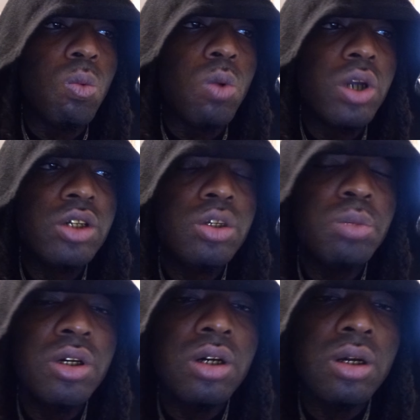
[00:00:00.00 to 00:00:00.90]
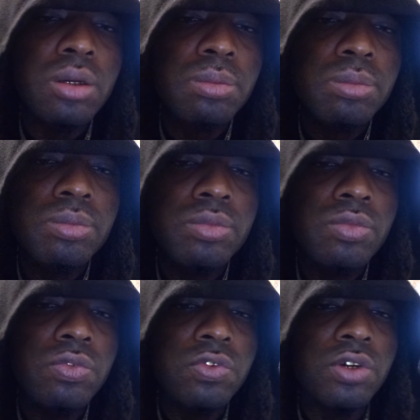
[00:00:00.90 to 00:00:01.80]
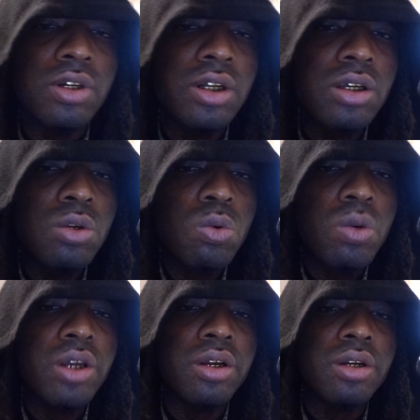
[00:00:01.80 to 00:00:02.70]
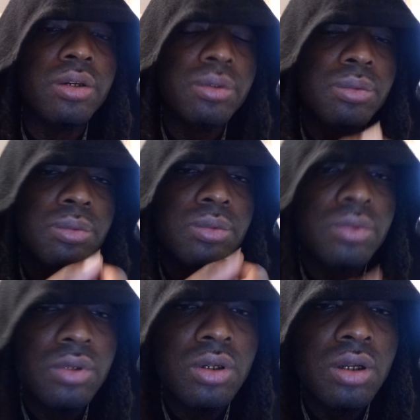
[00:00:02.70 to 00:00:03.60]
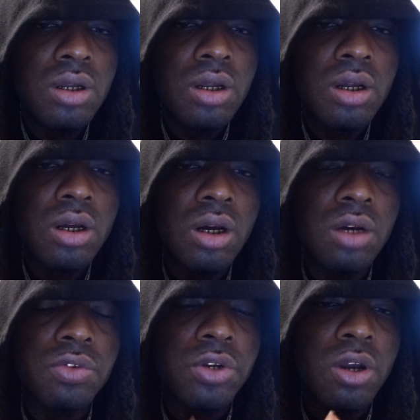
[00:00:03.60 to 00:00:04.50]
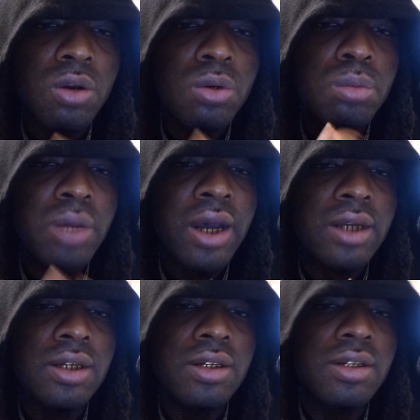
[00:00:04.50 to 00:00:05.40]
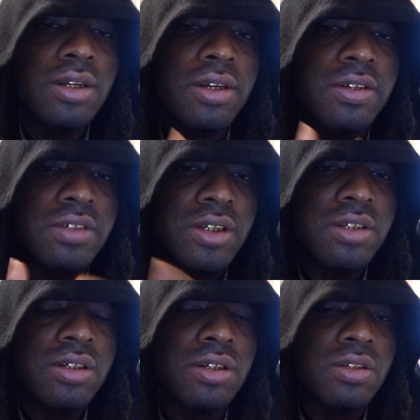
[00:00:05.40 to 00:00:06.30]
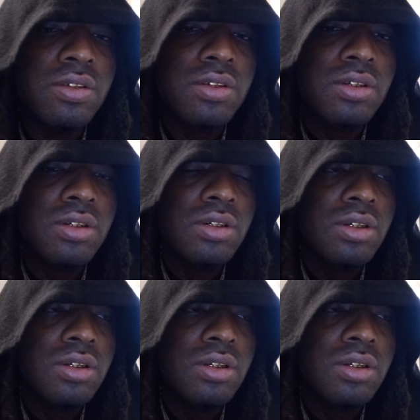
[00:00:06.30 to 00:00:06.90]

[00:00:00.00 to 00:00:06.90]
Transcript: Once you become fully aware of your own body and existence,